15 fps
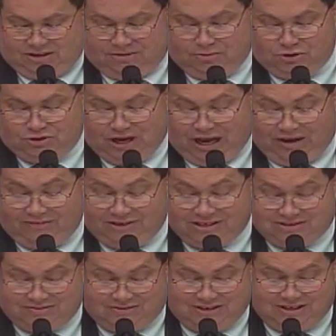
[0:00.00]
The most
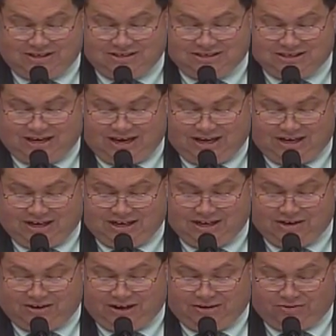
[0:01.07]
obvious of these is adding an
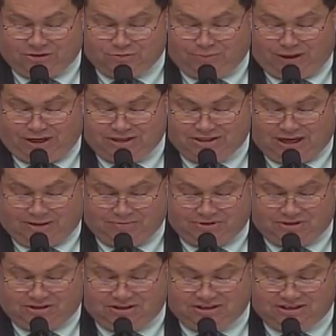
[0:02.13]
Internet response
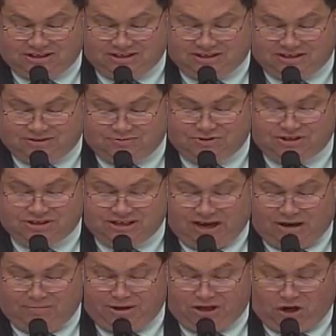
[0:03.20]
option to the census, which is
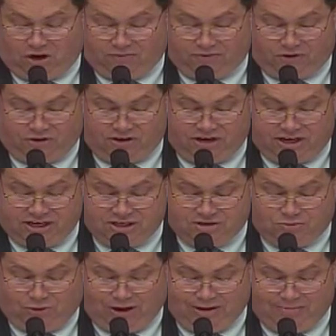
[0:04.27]
now being offered on a
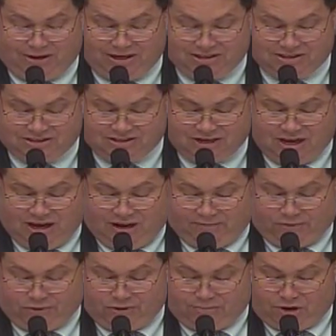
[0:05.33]
nationwide basis
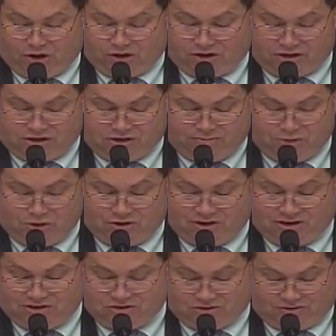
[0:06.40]
for the American
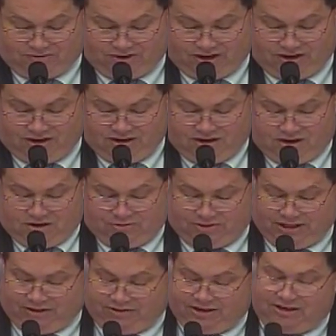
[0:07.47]
Community Survey.
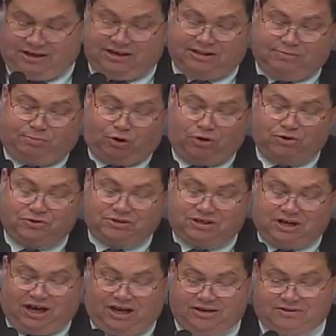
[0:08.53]
Without getting into the pros
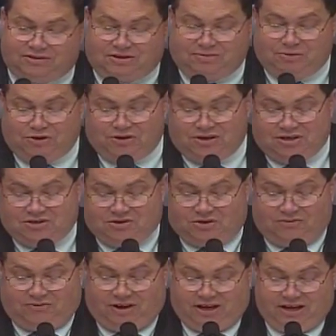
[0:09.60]
and cons of the community
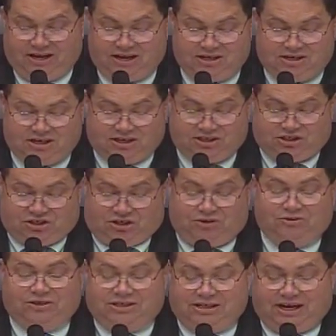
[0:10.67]
survey, it does
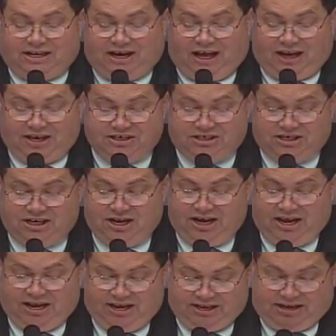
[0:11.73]
show that technology
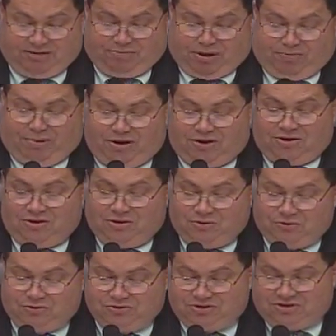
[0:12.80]
can be better
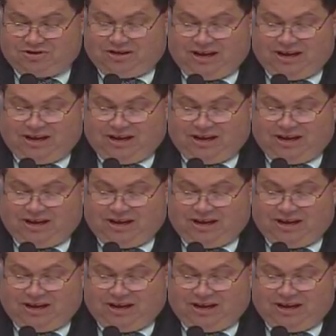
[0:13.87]
used